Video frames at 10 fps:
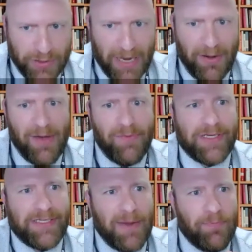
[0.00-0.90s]
I would
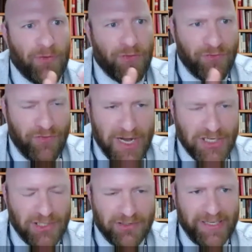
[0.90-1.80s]
say
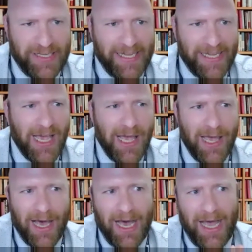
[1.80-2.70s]
professionally,
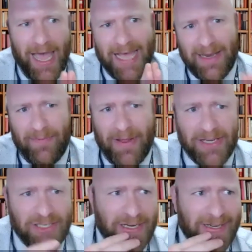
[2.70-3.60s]
as I
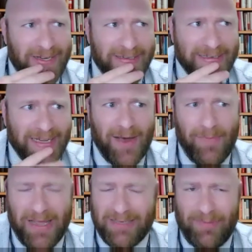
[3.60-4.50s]
mentioned,
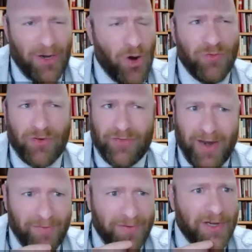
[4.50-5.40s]
I spent over
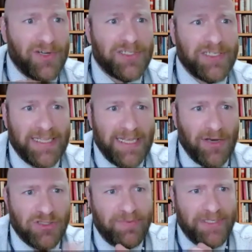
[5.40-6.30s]
5 years at the
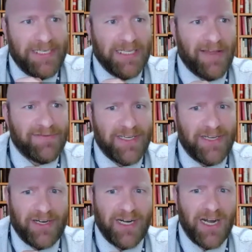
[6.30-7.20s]
LGBT Life
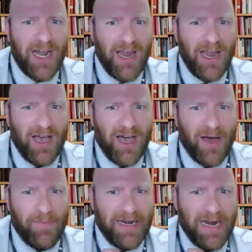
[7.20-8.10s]
Center,
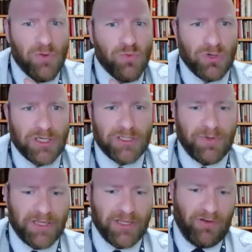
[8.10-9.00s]
and I worked
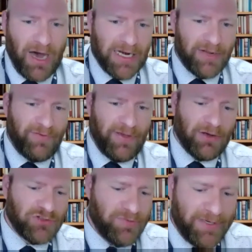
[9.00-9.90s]
with a lot of
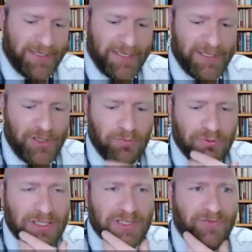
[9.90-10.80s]
LGBTQ
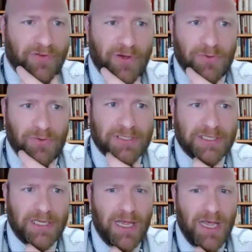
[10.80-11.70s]
plus folks,
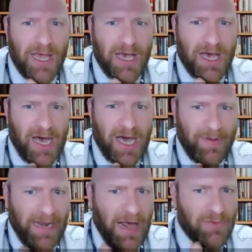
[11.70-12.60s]

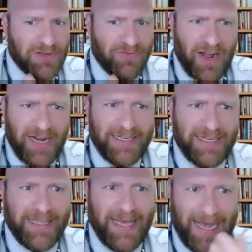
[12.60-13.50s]
and I was finding
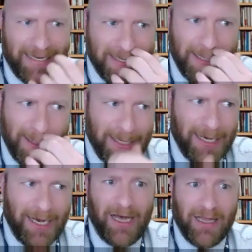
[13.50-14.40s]
that
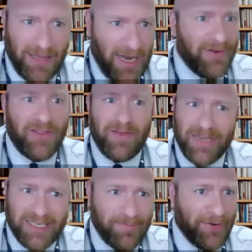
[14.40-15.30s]
a lot of them
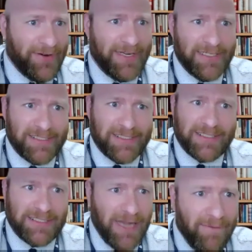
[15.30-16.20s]
experience
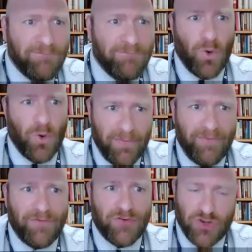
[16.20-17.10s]
some form
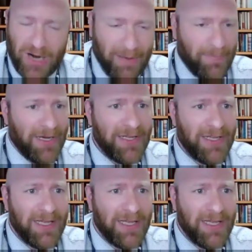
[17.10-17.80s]
of trauma.